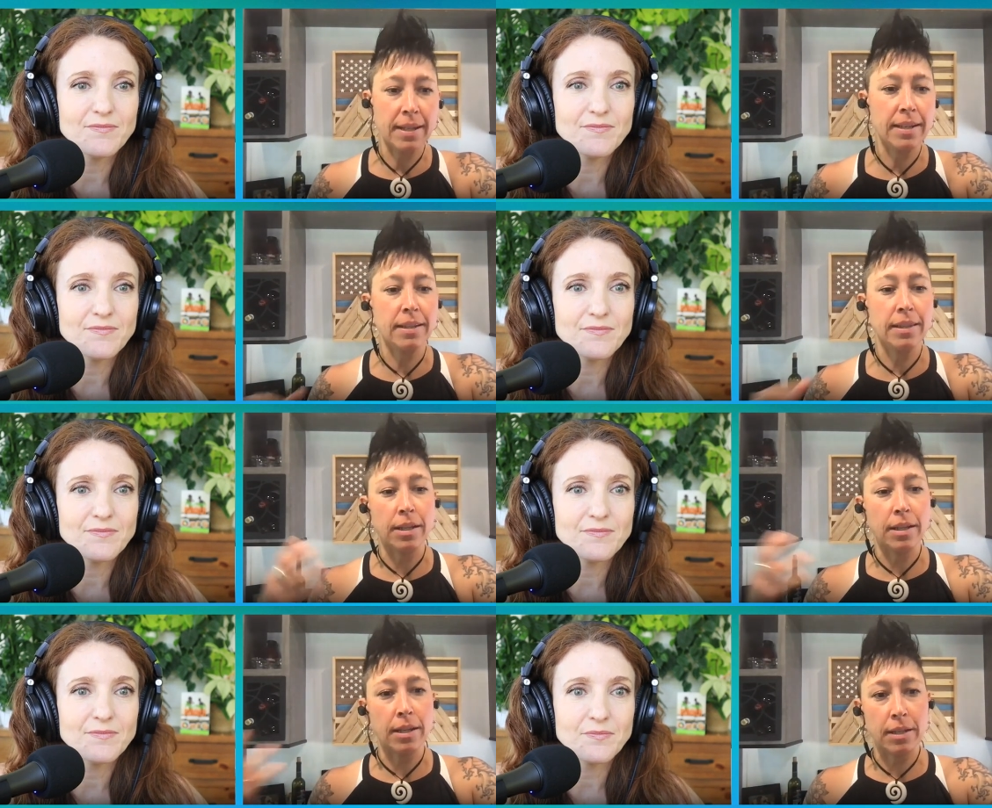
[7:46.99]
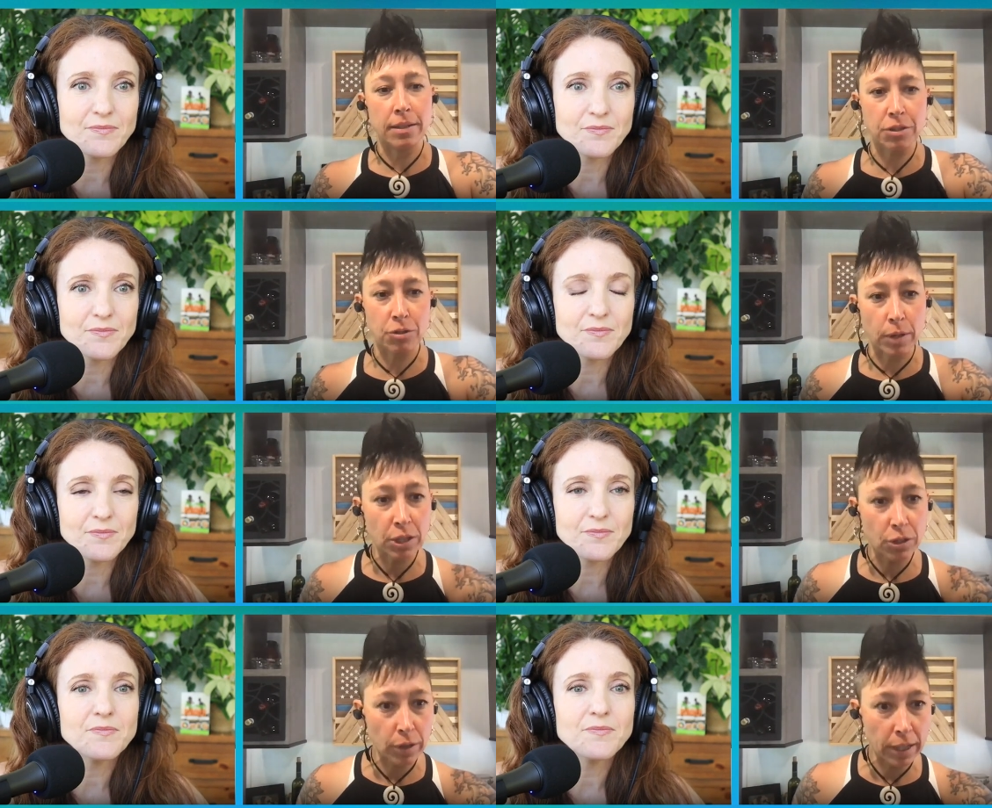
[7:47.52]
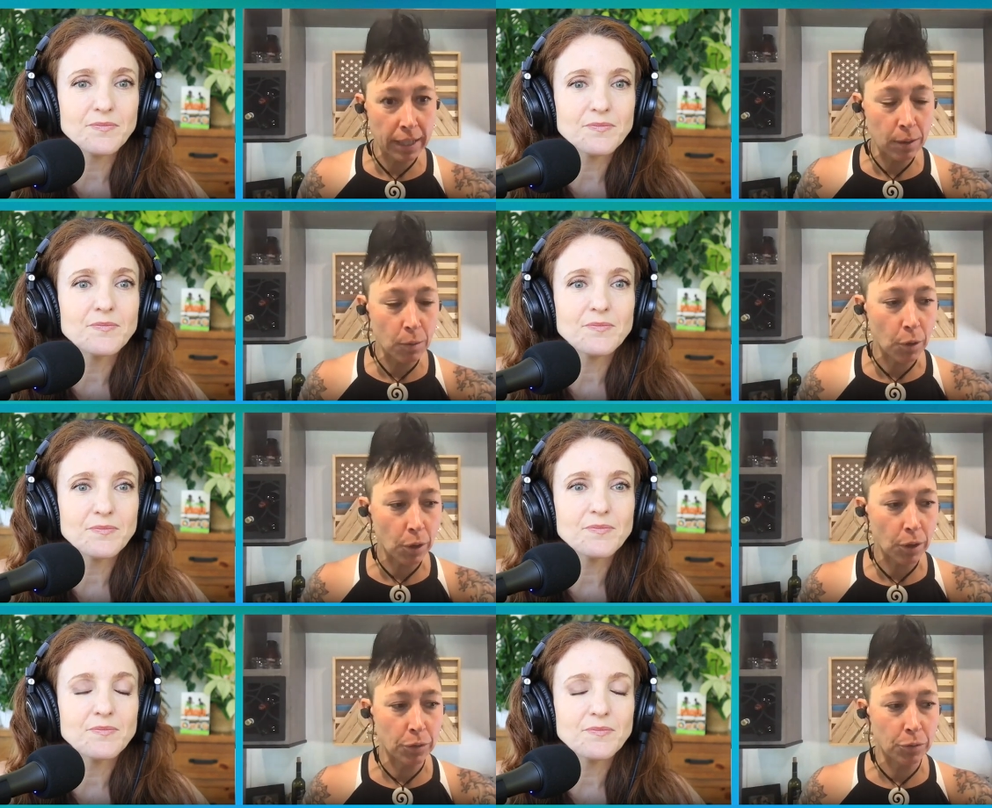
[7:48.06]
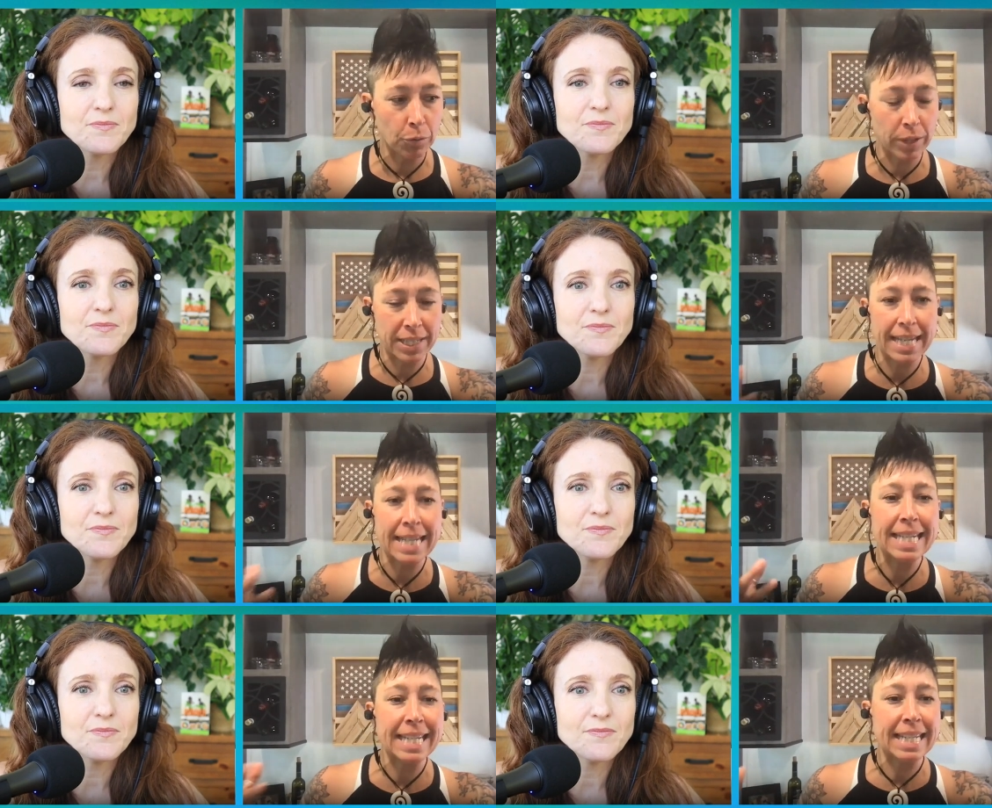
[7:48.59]
Speaker 1: And in the strength training world, we
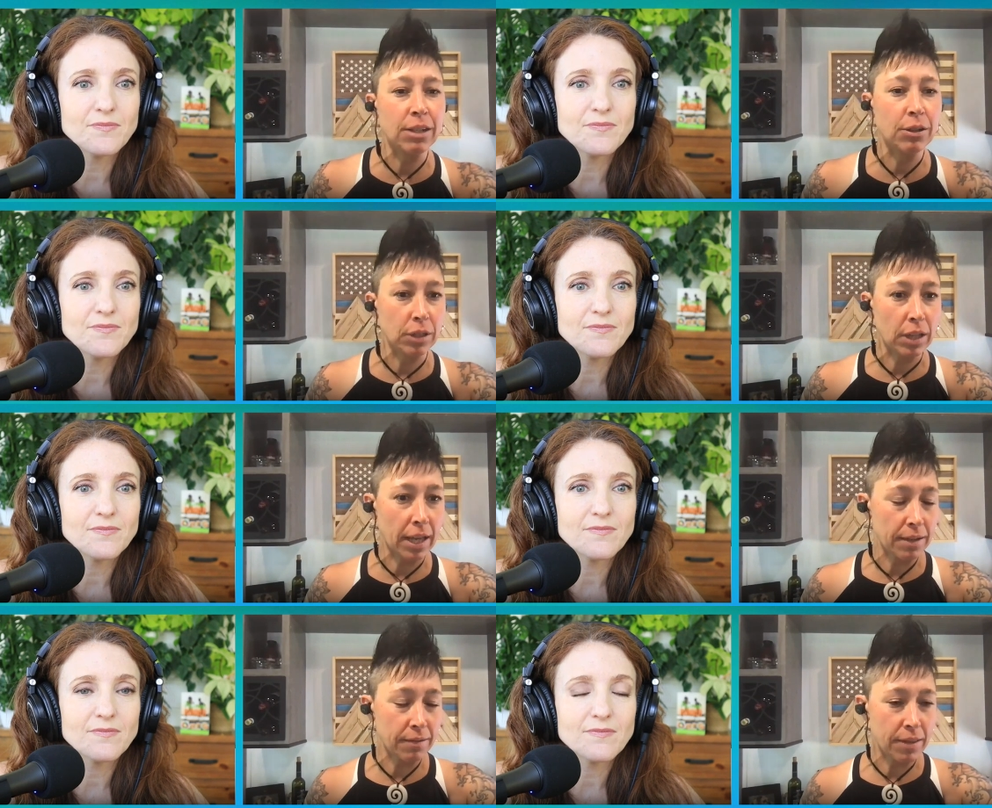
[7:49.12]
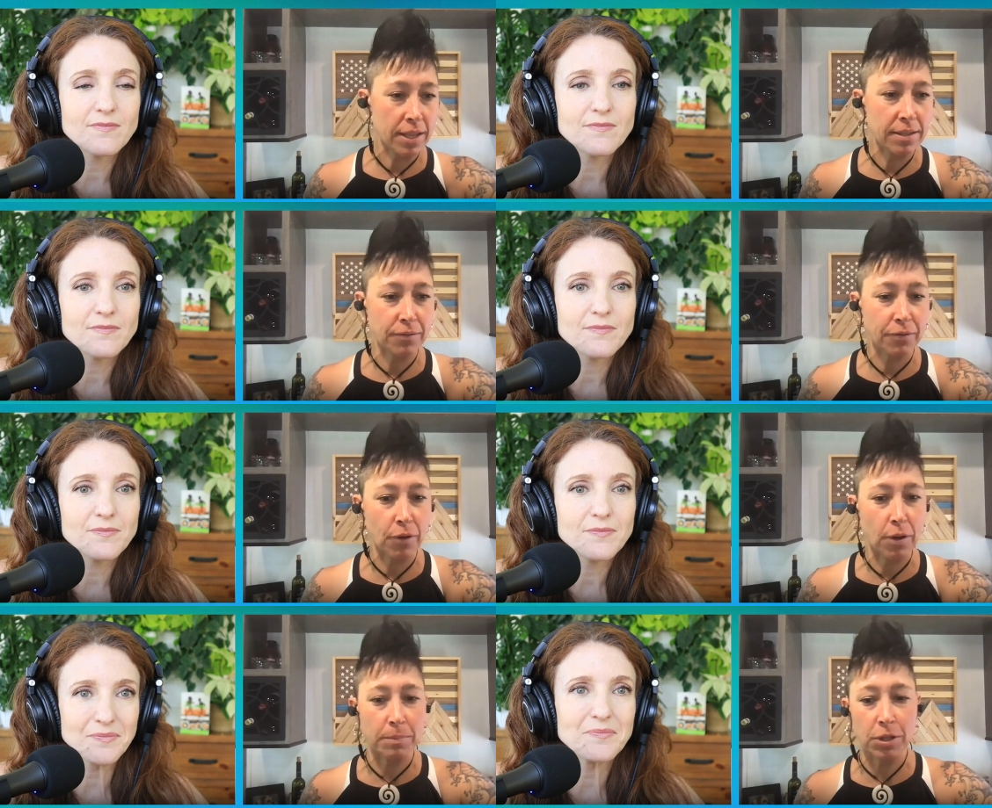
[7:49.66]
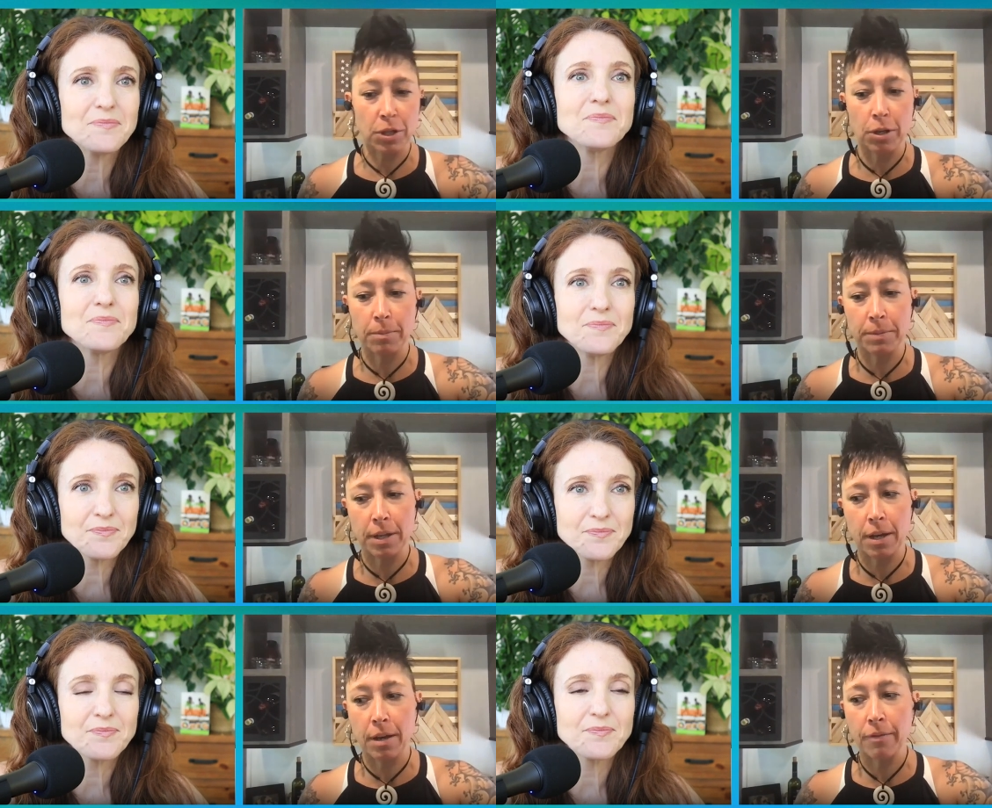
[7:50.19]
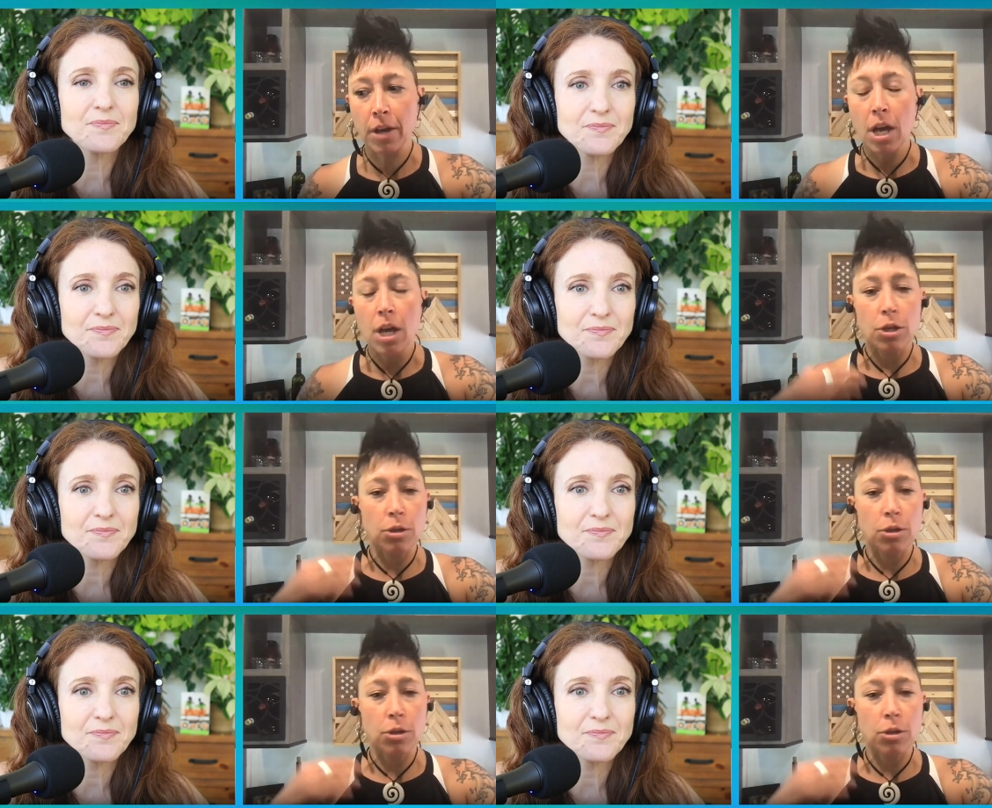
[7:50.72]
tend to hear a lot of this from terms of